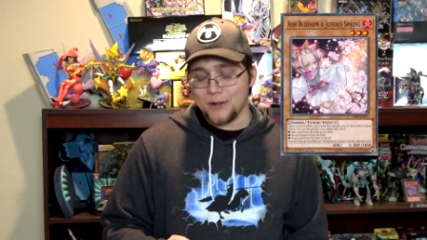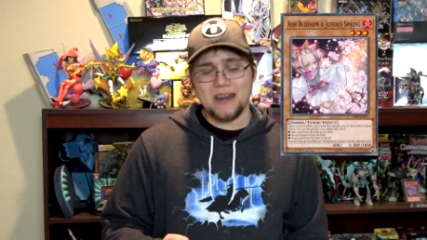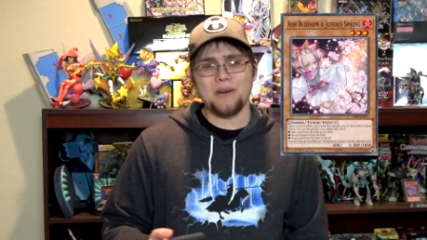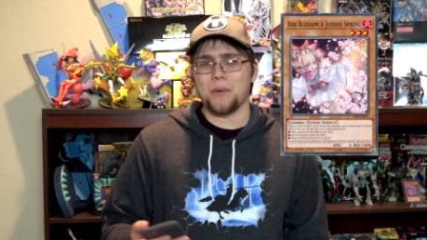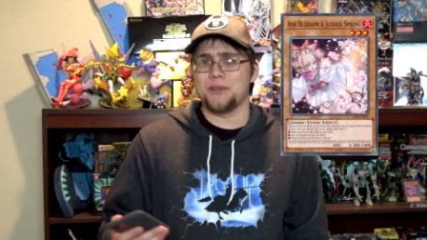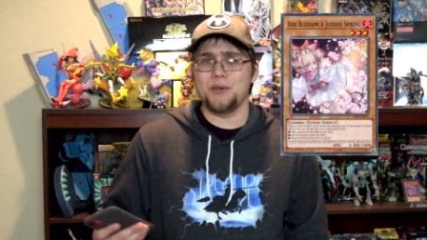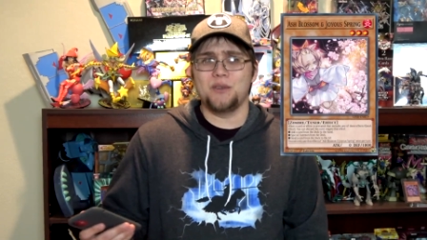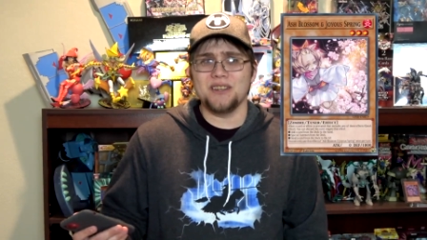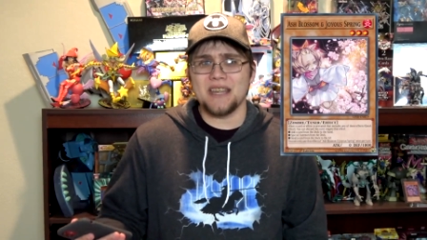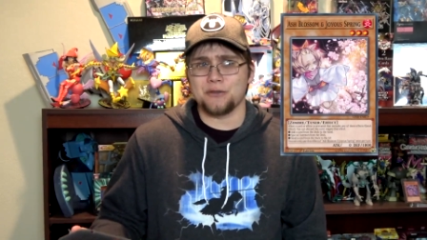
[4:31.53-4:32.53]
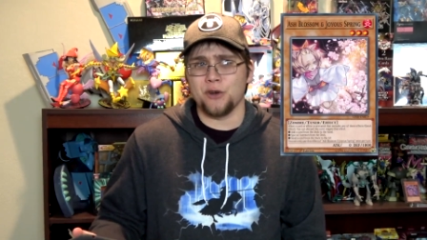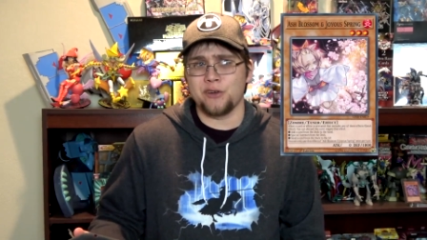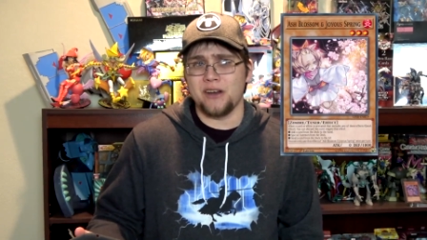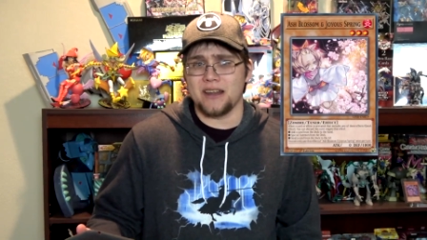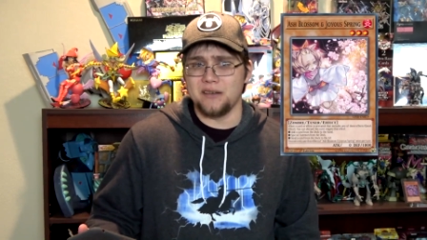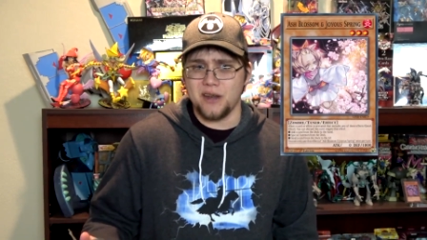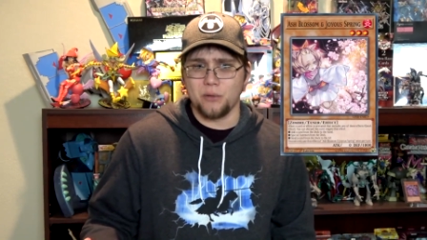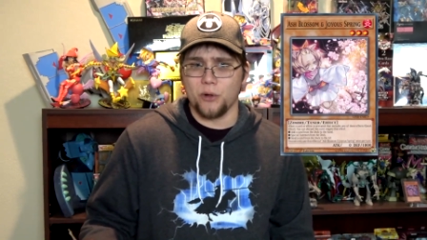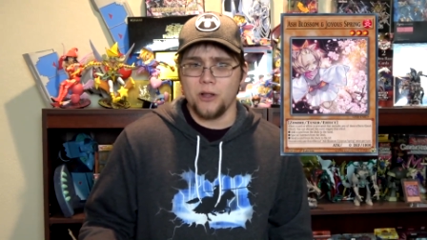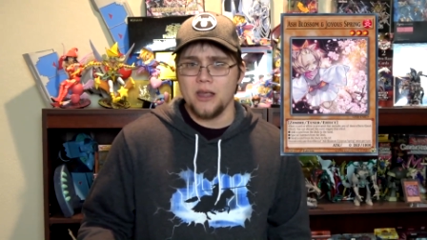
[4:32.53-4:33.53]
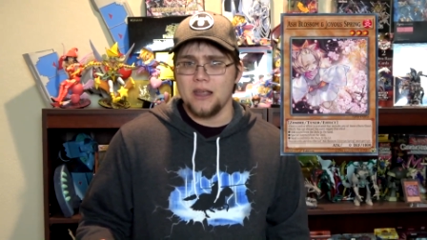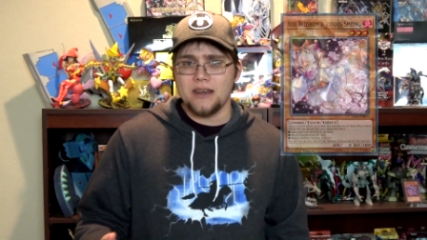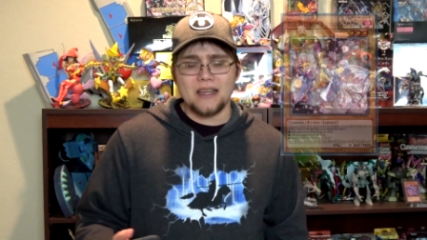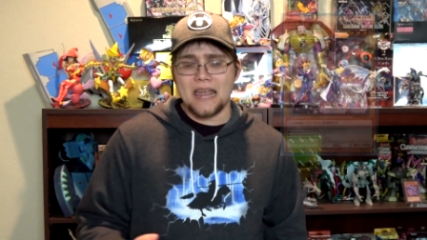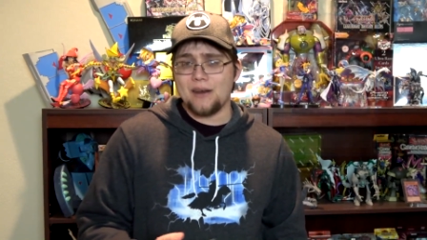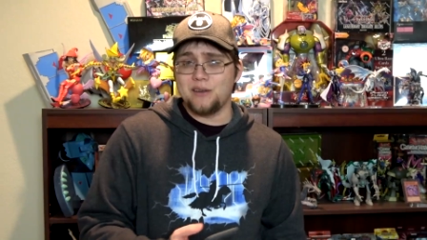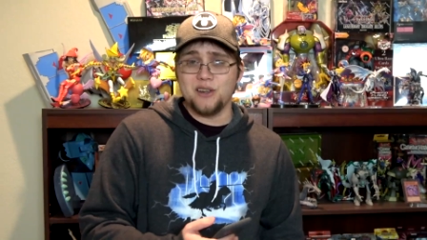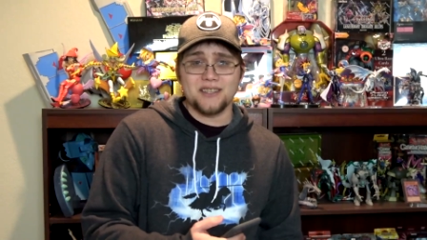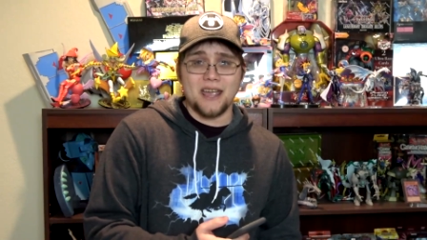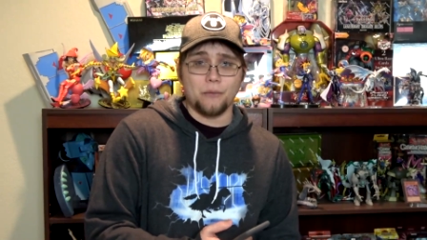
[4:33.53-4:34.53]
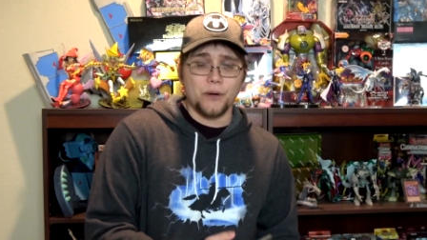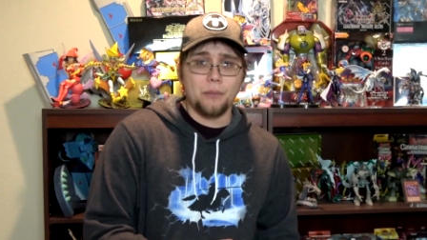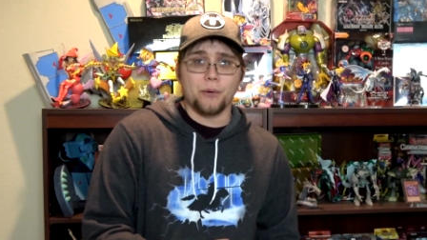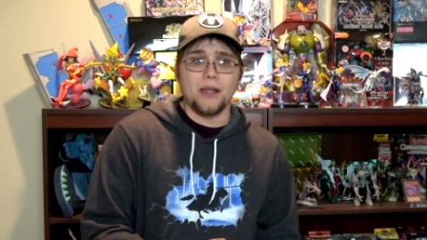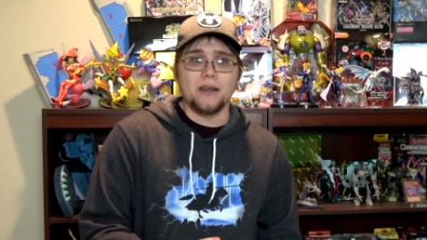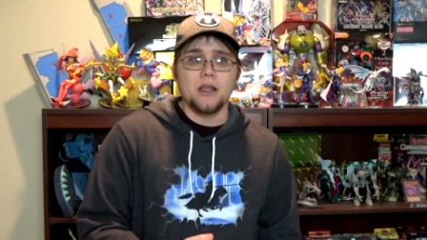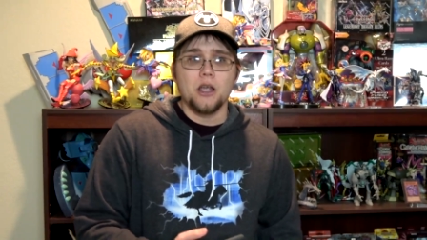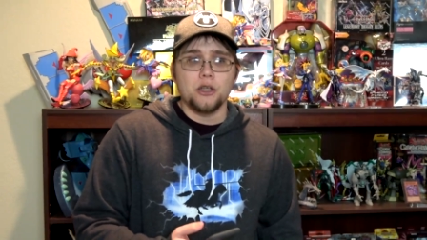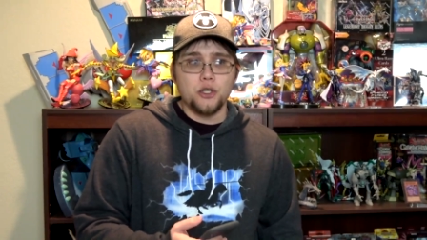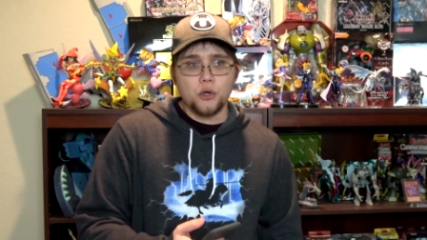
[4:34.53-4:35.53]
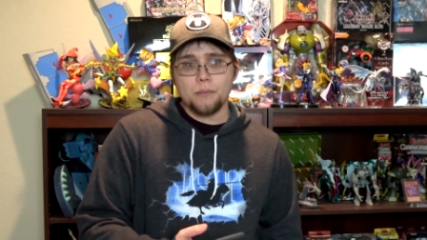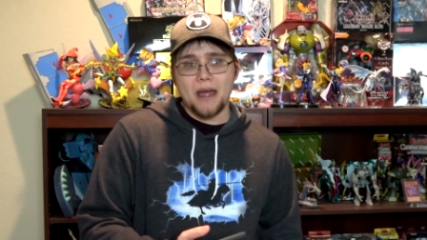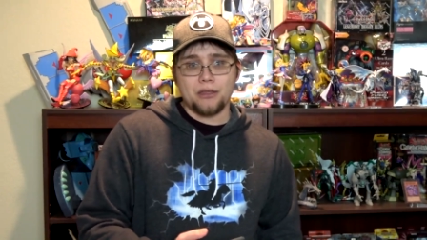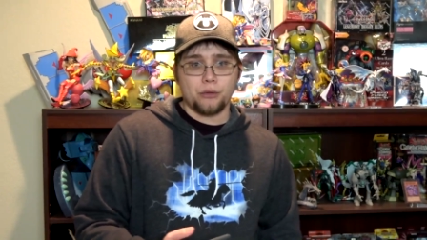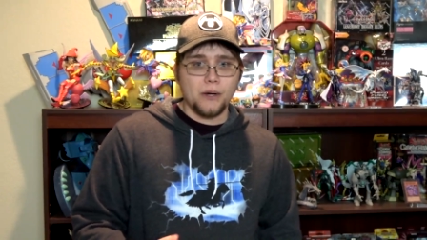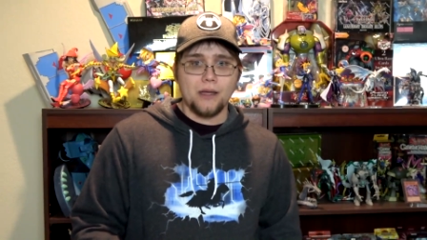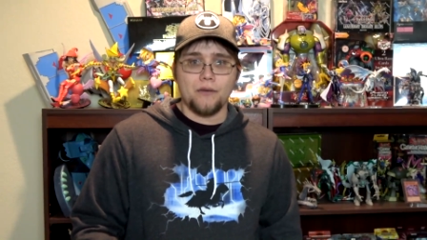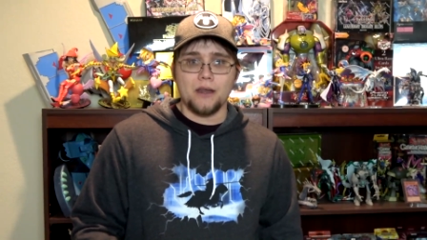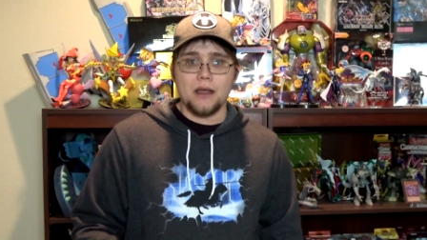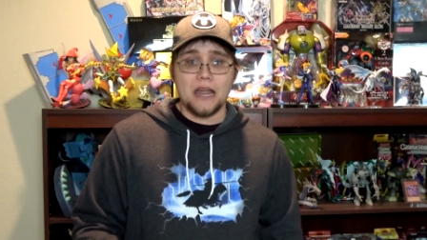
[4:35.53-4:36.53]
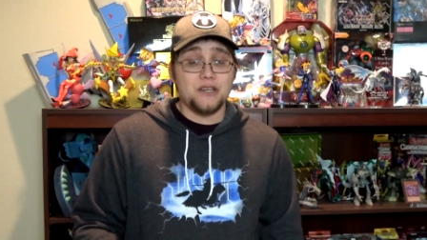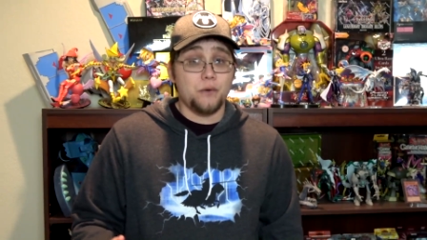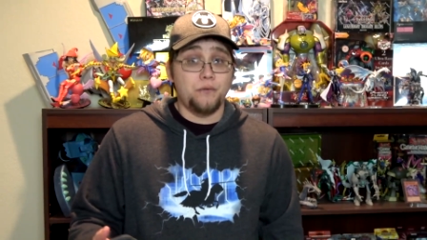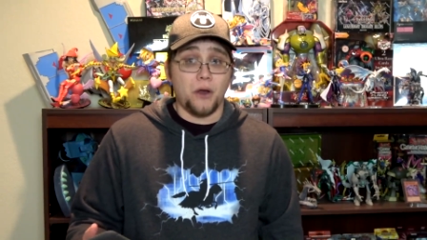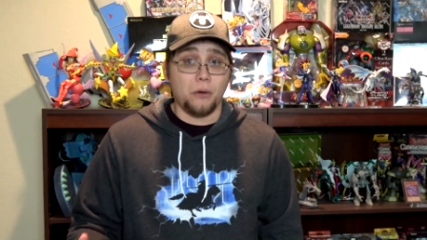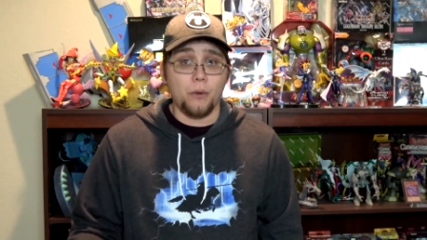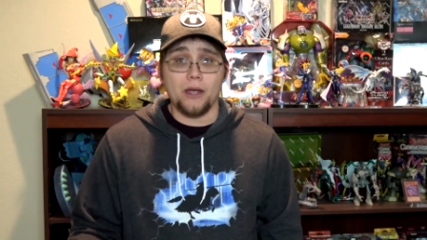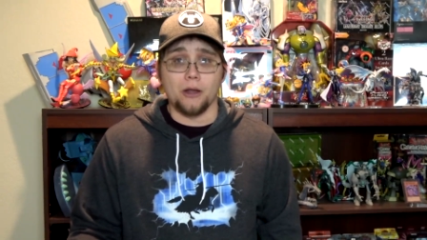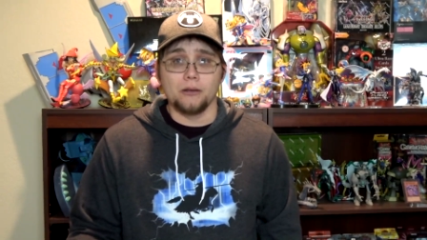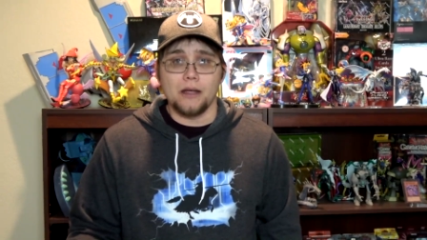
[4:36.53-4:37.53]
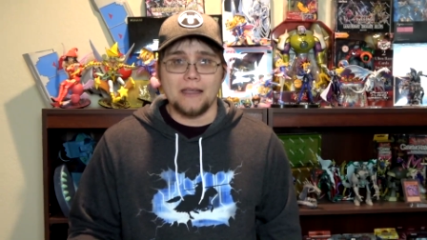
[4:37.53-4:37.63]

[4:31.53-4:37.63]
good. And of course, too, just that structure deck in general, not counting just that reprint, you could buy 3 of it and do very well.